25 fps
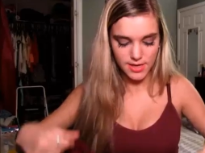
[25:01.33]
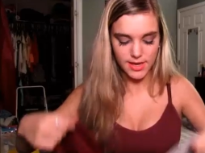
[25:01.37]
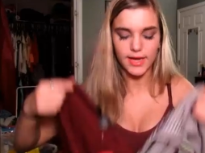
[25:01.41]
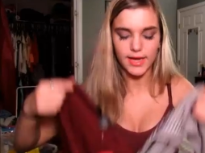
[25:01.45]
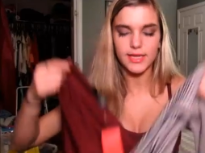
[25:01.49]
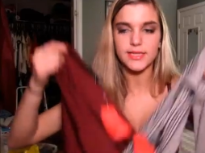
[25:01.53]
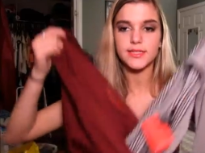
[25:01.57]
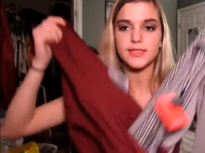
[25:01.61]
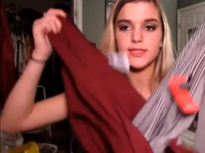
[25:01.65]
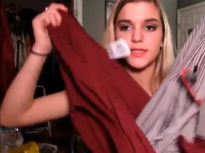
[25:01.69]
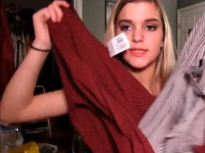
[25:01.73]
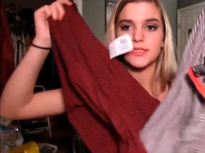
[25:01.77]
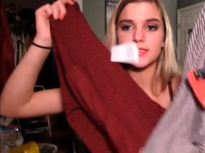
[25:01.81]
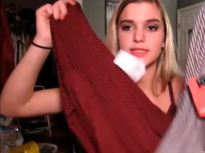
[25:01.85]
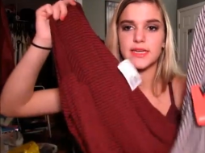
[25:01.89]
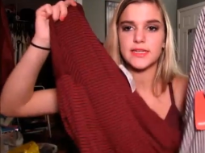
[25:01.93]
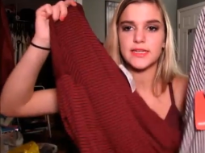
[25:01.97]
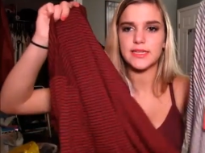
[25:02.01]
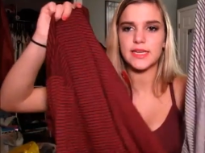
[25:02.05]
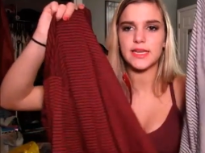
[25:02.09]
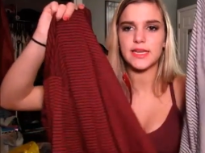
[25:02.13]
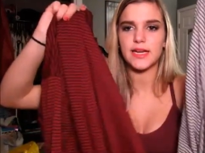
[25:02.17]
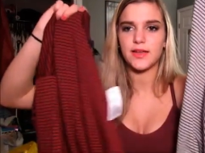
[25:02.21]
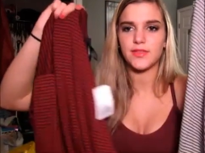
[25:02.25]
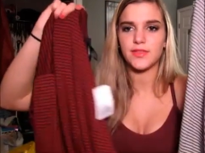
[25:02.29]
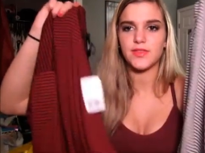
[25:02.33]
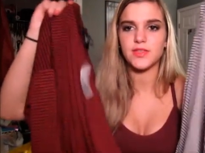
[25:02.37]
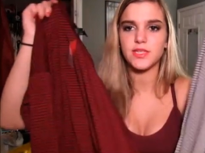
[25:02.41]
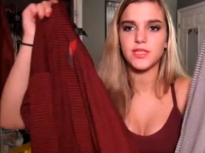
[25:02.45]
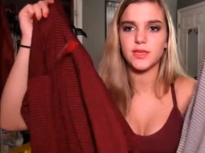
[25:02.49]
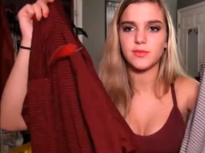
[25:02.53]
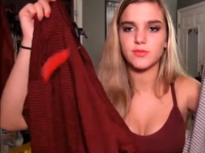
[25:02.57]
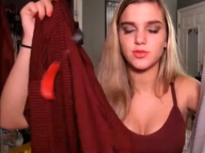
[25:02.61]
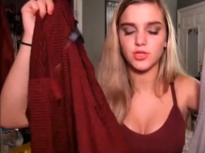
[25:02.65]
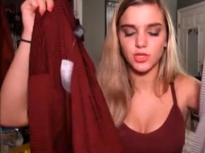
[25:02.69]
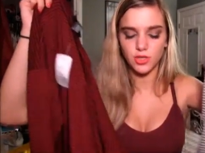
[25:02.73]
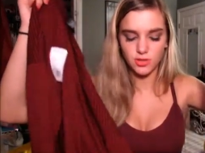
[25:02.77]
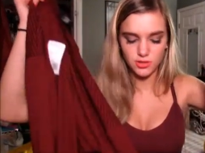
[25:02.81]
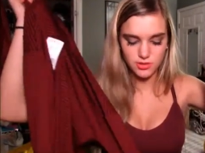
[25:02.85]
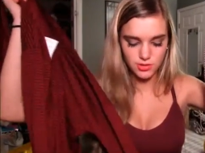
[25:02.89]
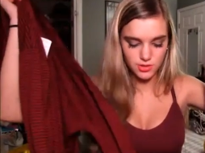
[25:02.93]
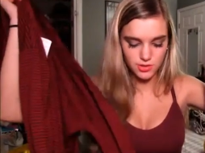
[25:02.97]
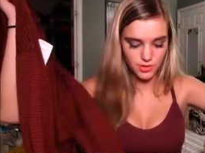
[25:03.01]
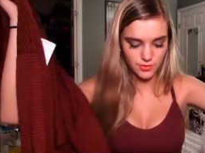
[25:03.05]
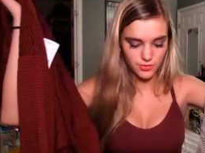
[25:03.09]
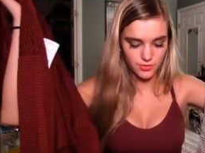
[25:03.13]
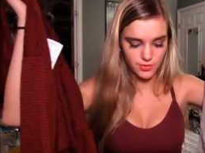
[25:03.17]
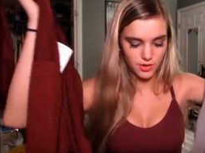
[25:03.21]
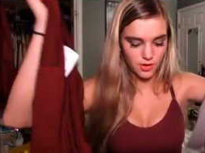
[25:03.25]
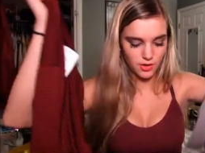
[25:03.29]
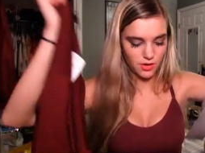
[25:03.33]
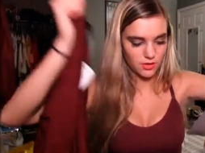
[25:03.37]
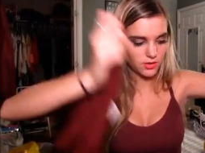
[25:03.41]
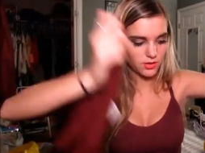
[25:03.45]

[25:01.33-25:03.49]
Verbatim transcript: I, again, I got the same shirt in two different